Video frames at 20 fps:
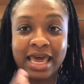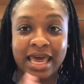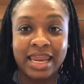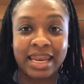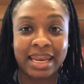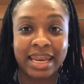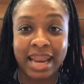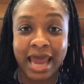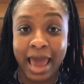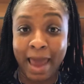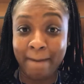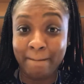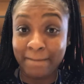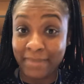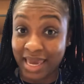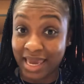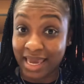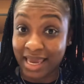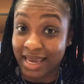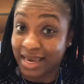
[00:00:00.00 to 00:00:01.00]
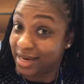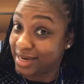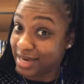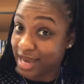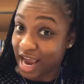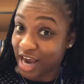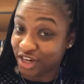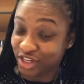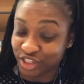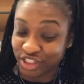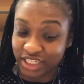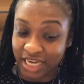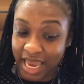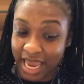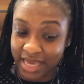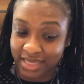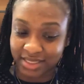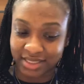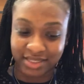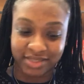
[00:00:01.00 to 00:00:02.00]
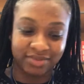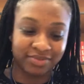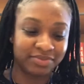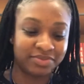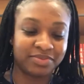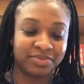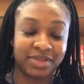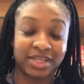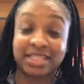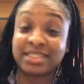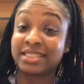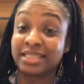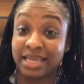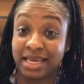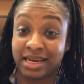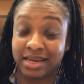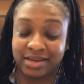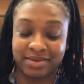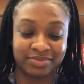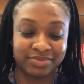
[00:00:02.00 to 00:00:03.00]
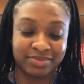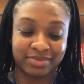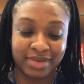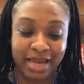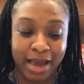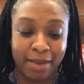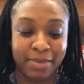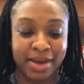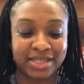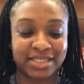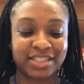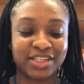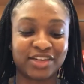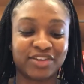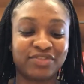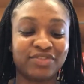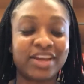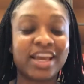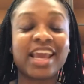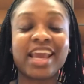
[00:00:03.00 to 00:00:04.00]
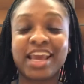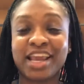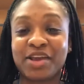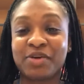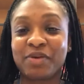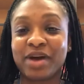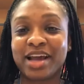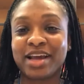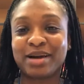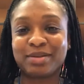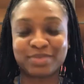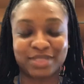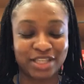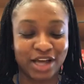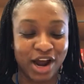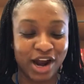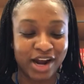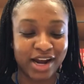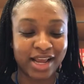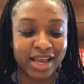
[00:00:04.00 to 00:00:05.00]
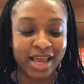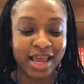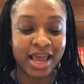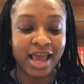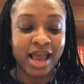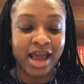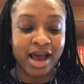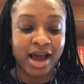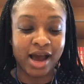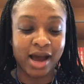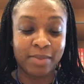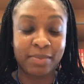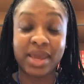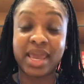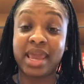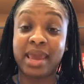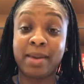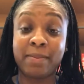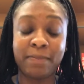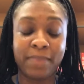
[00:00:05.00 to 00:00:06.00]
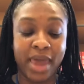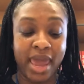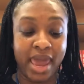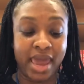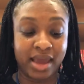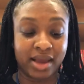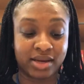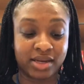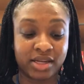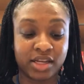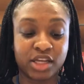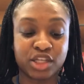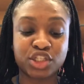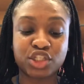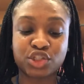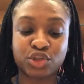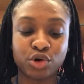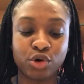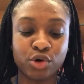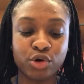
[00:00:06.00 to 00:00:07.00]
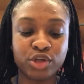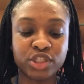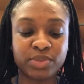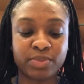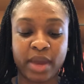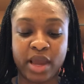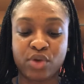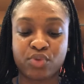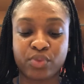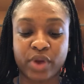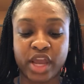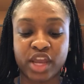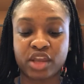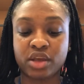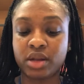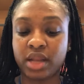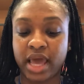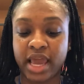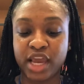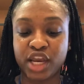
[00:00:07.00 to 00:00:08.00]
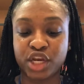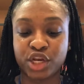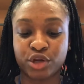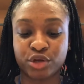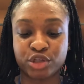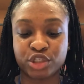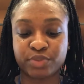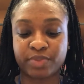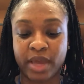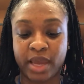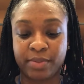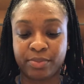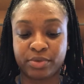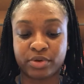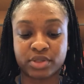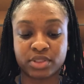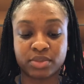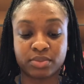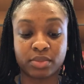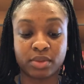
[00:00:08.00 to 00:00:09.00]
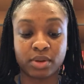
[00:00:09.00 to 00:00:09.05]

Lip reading: Not me, Dr. Jackson is needed, not myself. Anyway, I'm sorry. Impact. Schools may regulate newspapers